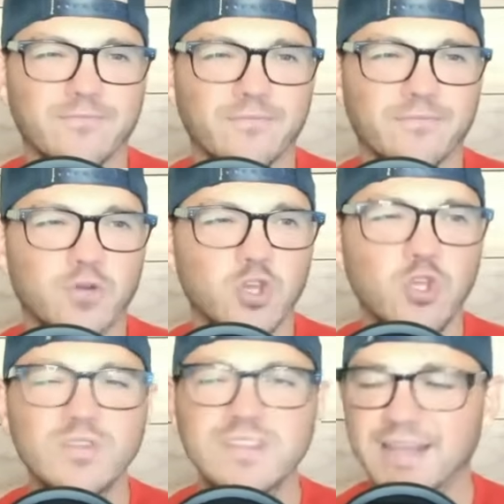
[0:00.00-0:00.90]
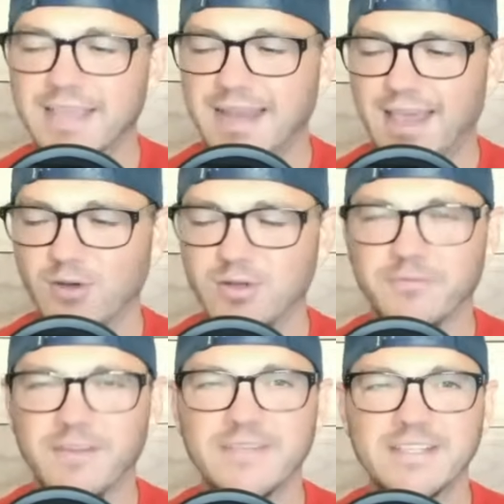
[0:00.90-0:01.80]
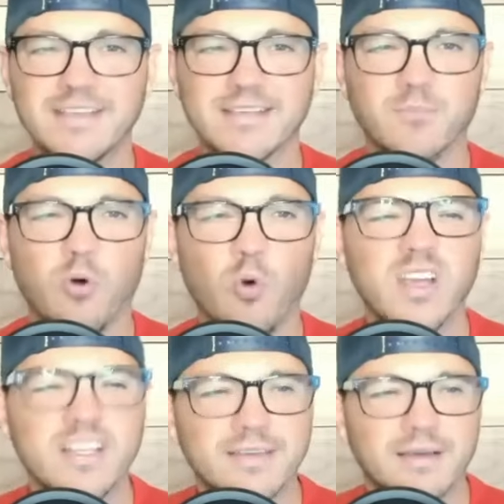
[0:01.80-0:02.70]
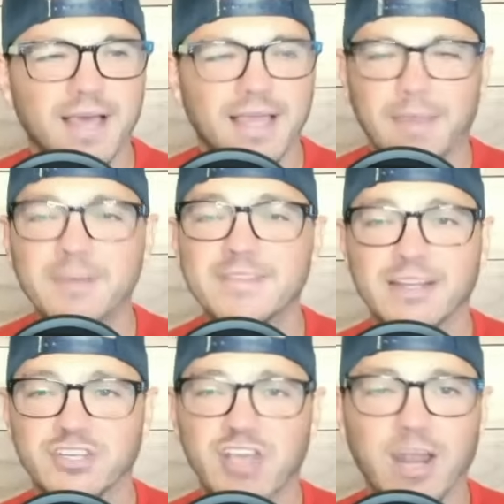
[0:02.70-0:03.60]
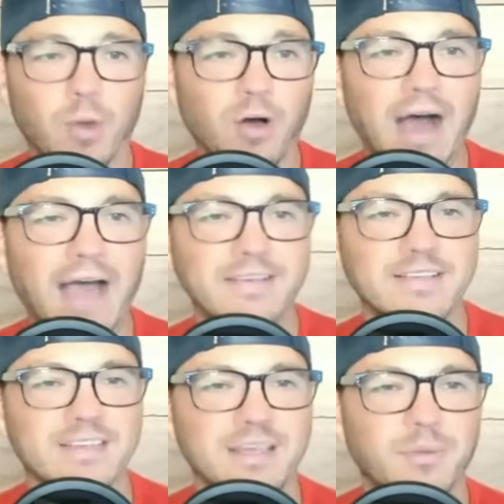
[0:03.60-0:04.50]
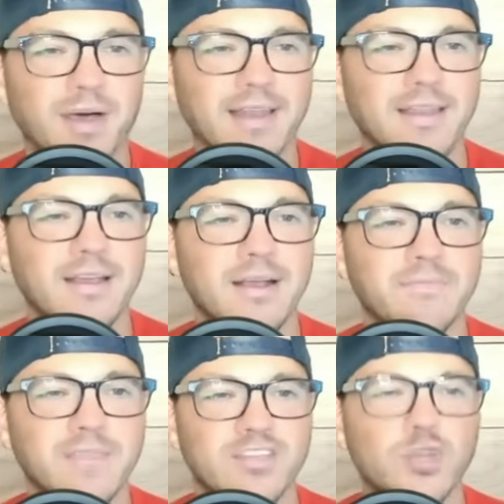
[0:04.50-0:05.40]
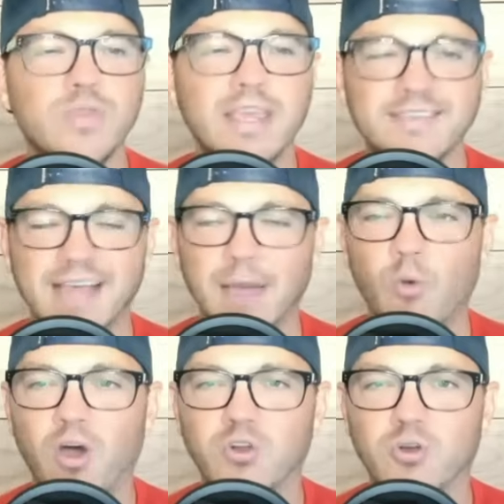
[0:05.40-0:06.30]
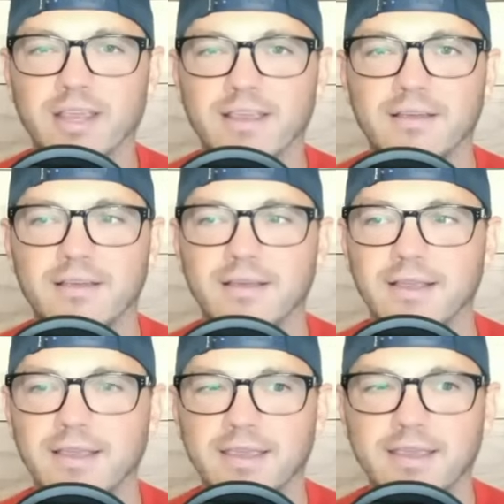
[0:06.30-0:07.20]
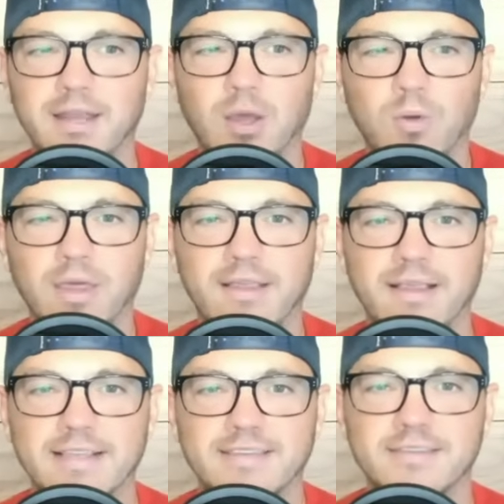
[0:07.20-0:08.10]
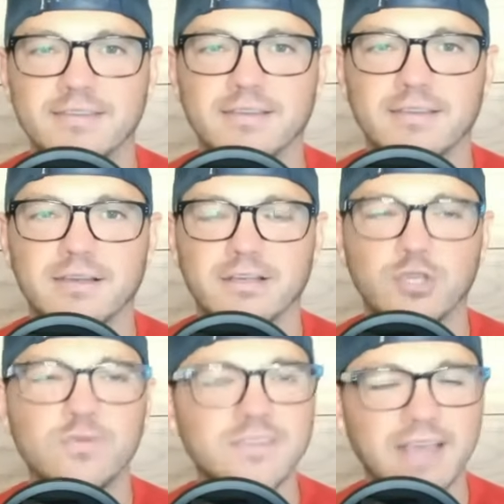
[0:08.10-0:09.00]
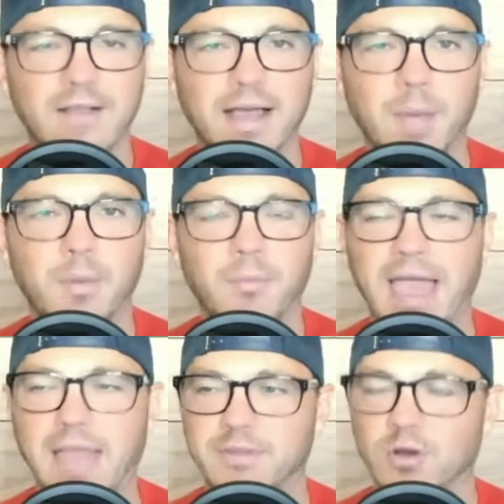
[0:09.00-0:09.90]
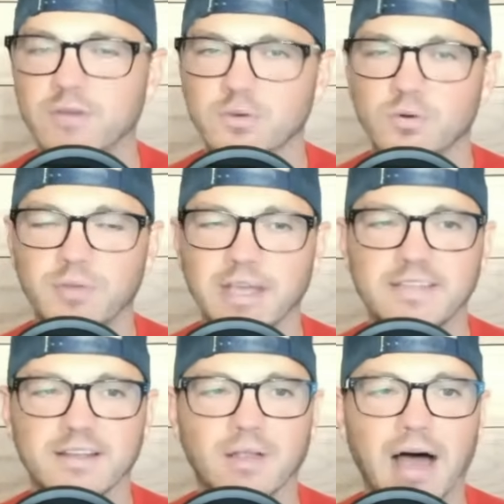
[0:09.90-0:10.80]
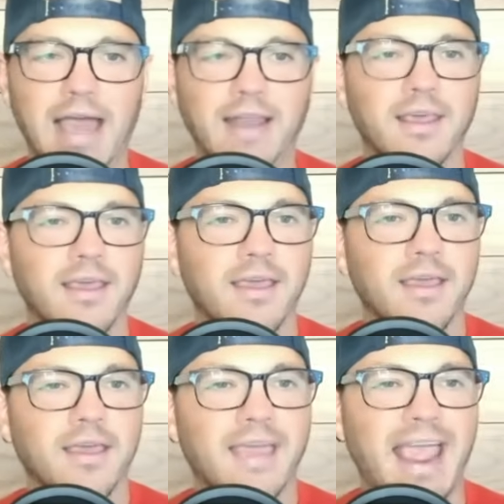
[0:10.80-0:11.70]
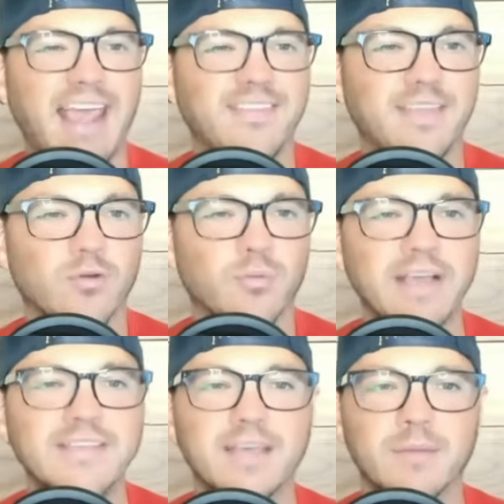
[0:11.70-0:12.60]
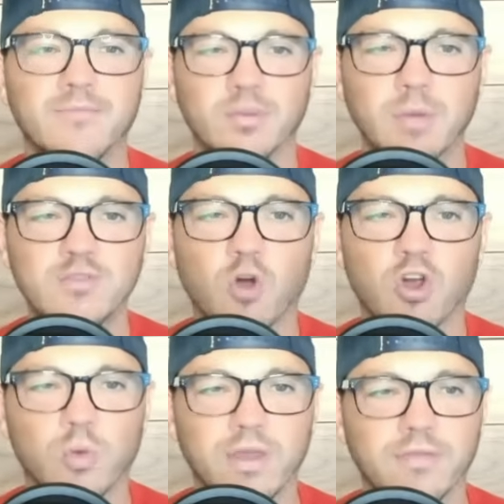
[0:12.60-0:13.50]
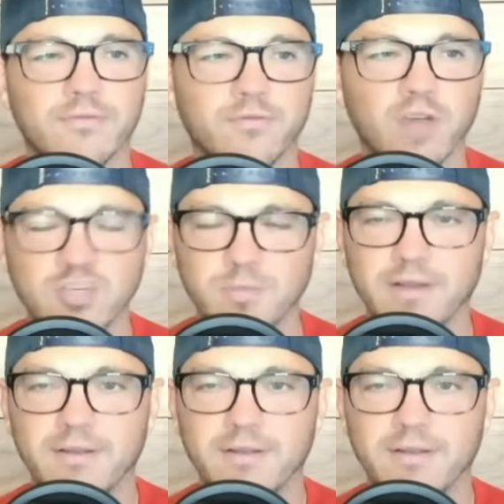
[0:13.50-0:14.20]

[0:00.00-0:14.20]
For Houston to get held to 56 points, they must not have shot it well, obviously. But two things I'm wondering, is Houston's got a lot coming back, but they're also replacing a lot, and they're replacing them for the most part with freshmen.